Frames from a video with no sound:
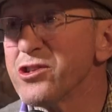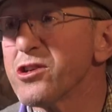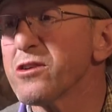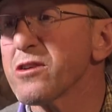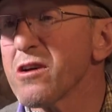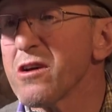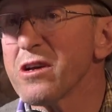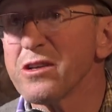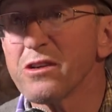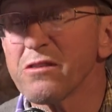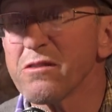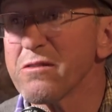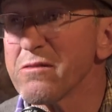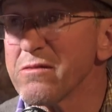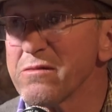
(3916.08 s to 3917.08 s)
and jerk on
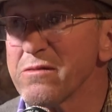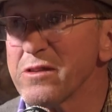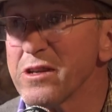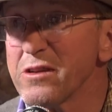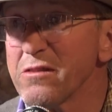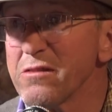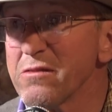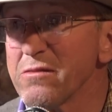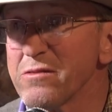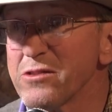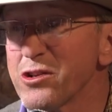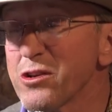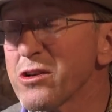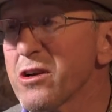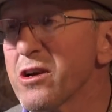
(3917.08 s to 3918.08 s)
your
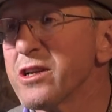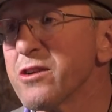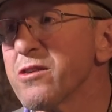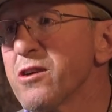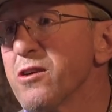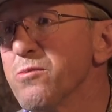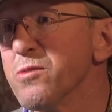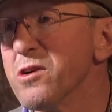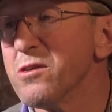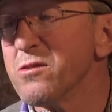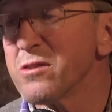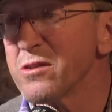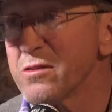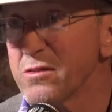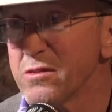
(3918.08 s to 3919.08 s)

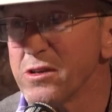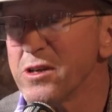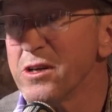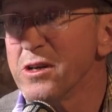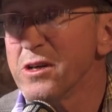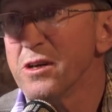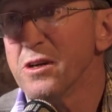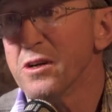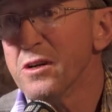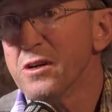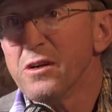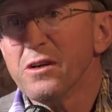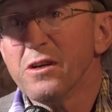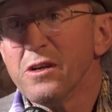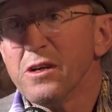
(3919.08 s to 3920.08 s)
elbow. And
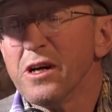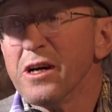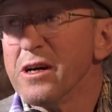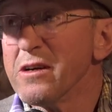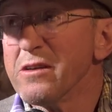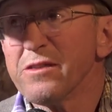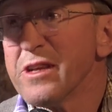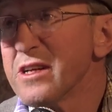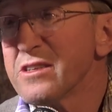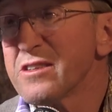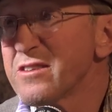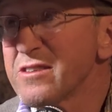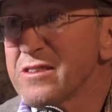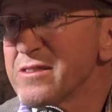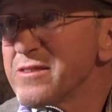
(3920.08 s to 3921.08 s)

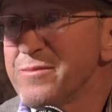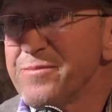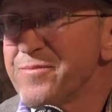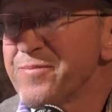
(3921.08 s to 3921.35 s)
that's,